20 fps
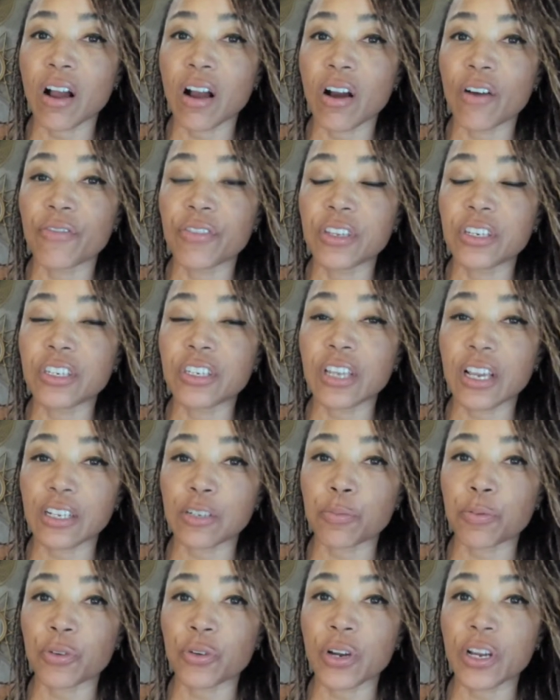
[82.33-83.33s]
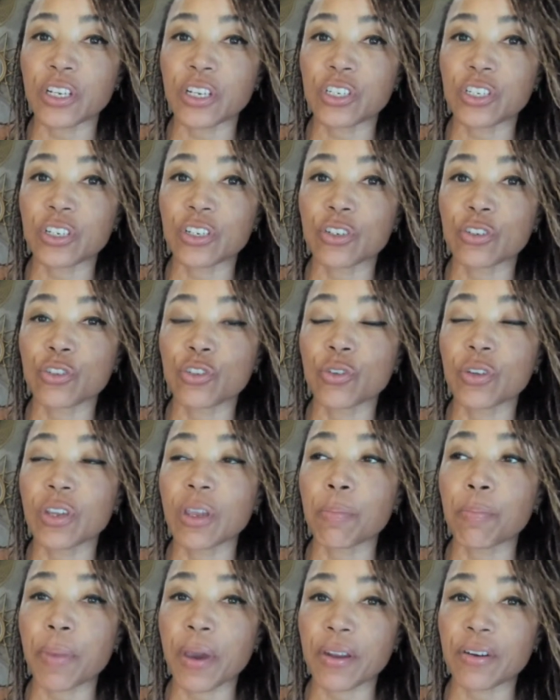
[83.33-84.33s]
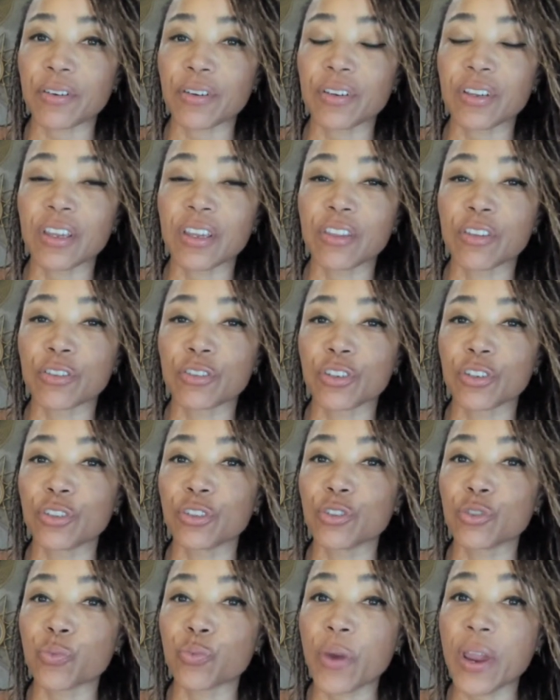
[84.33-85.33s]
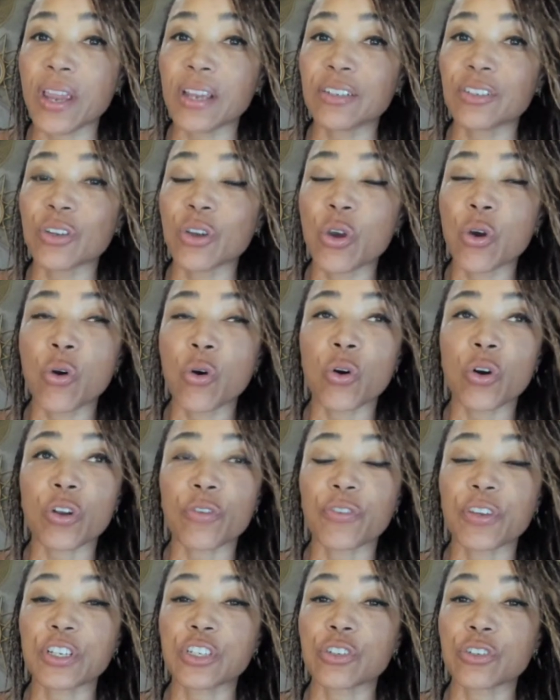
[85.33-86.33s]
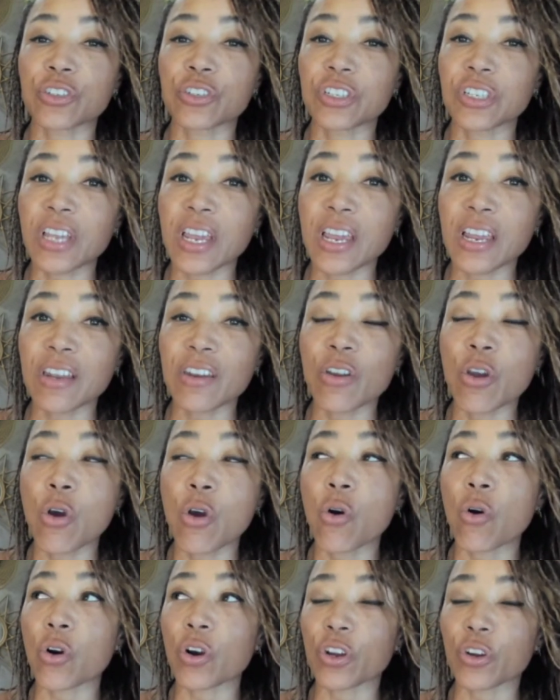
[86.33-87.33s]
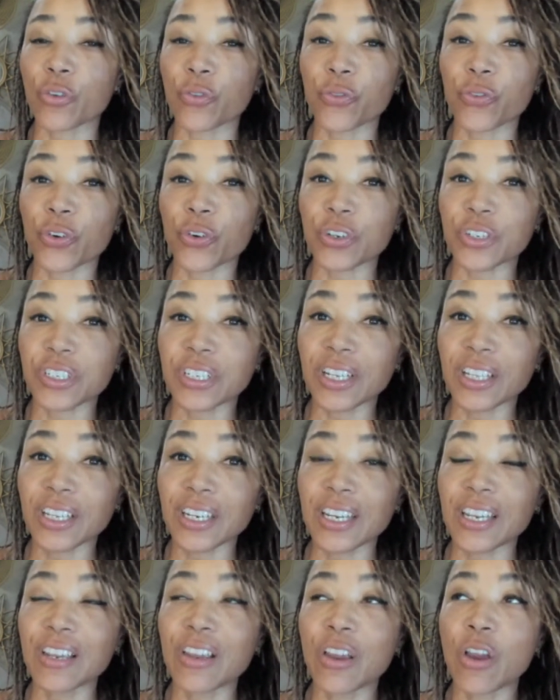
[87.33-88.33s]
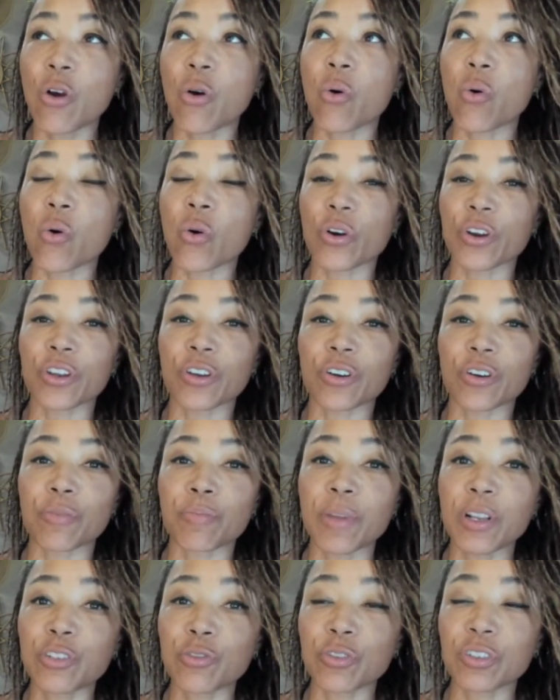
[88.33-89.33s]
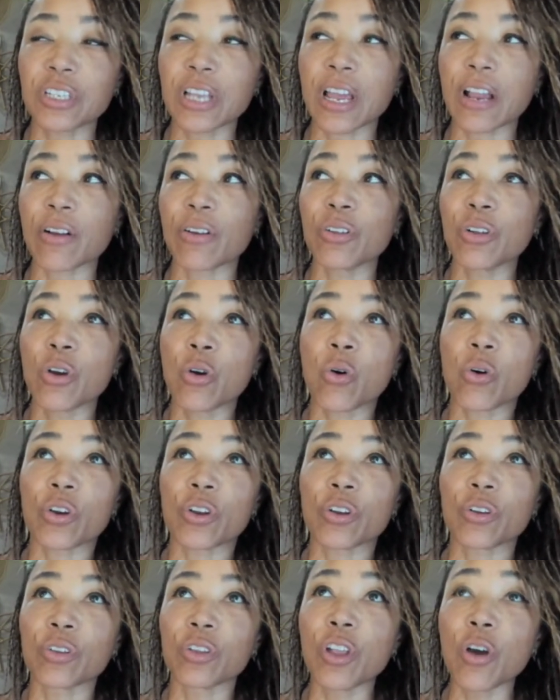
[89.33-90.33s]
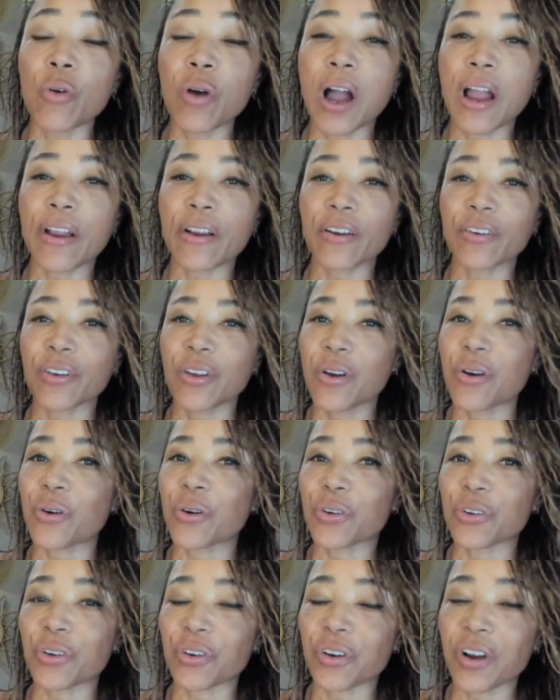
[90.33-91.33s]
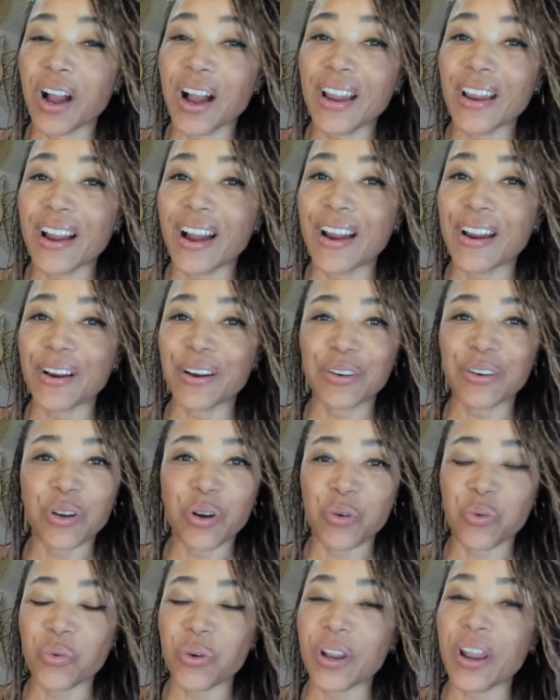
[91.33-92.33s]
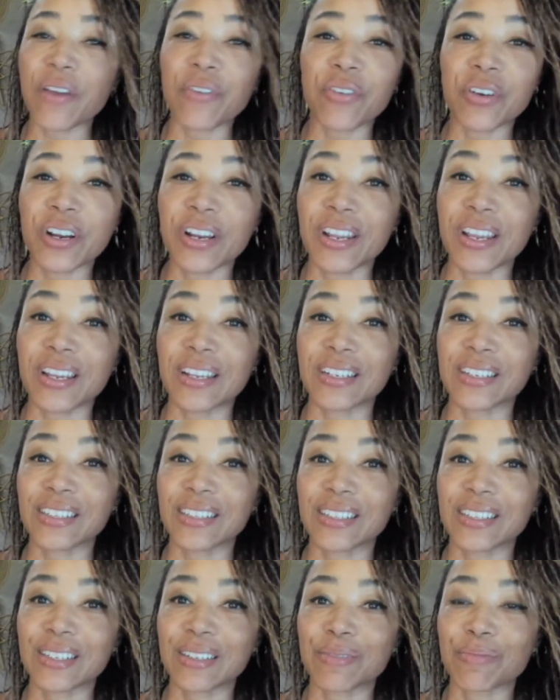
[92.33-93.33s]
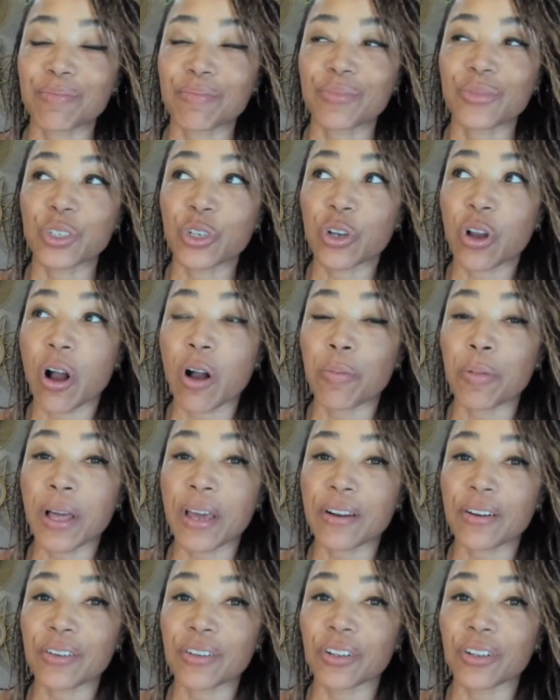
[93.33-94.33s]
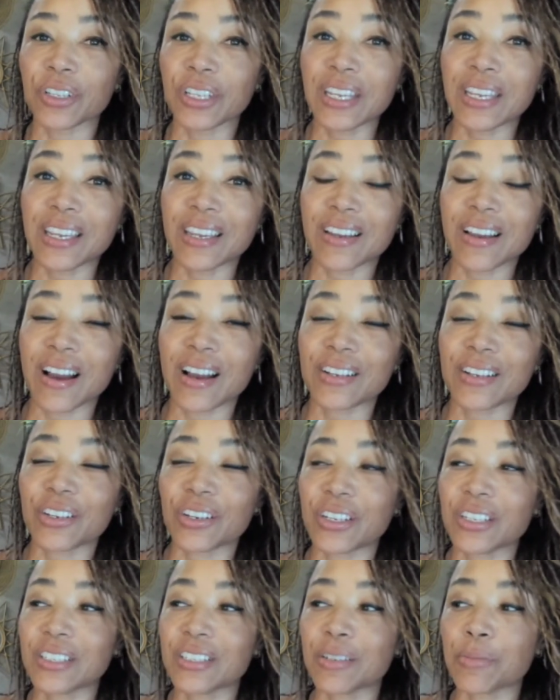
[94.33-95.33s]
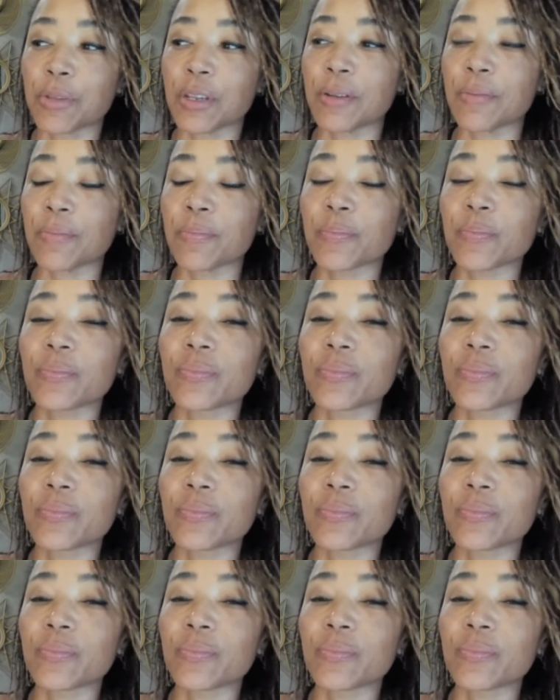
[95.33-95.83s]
of the desperation to get better, either to lose weight or to fix your skin or your fertility or your menstrual cycle or your low iron or your high iron or whatever it is, your gallbladder, your leaky gut, your histamine,